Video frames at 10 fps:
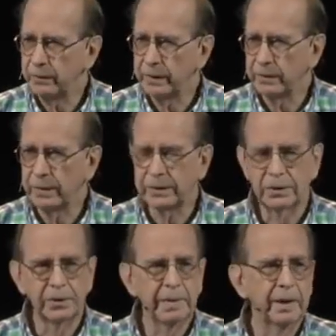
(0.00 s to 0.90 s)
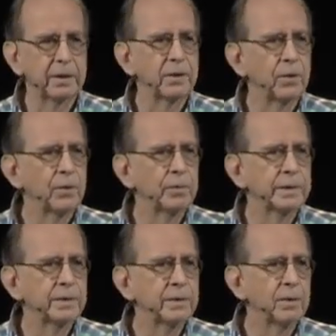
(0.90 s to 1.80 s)
we don't know what to do about it, go home
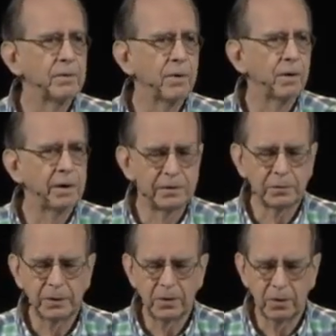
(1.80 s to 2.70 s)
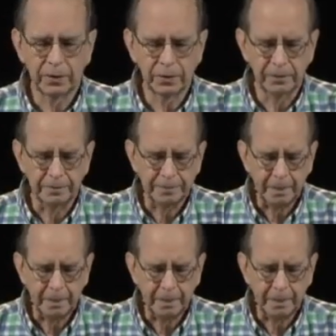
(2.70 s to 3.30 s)
and don't call us, we'll call you.